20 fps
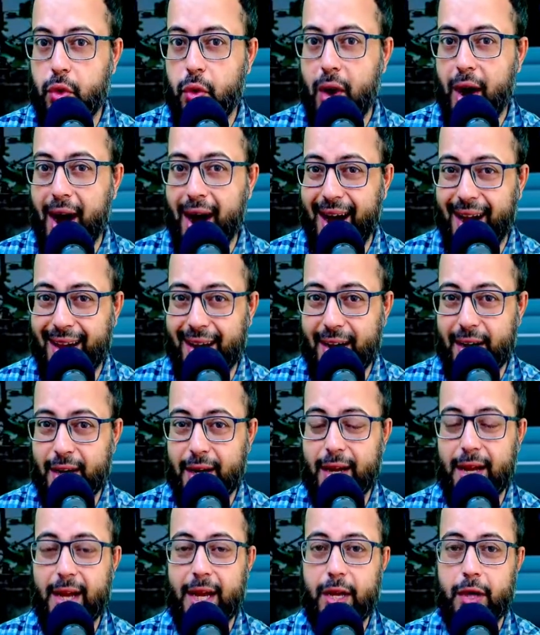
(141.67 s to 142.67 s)
hire,
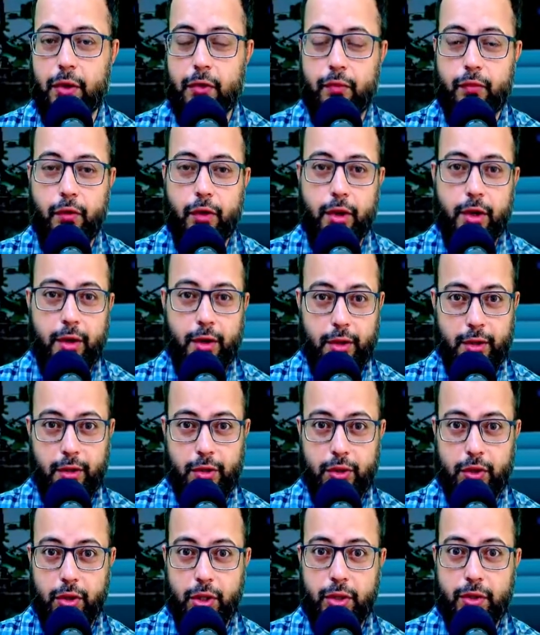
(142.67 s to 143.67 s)
for
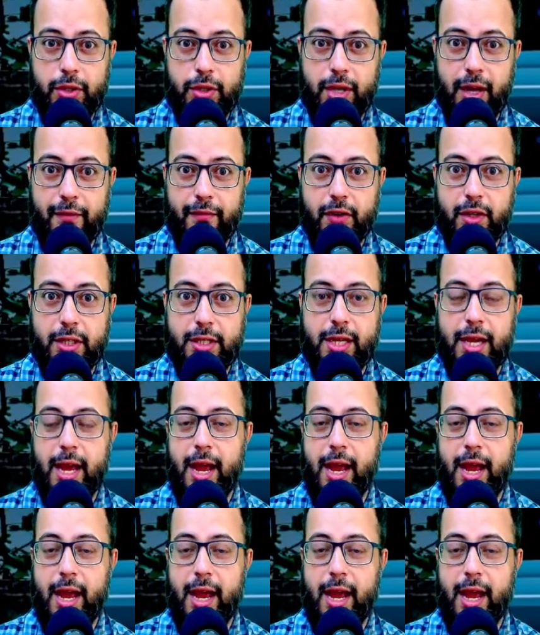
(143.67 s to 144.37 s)
those new staffers,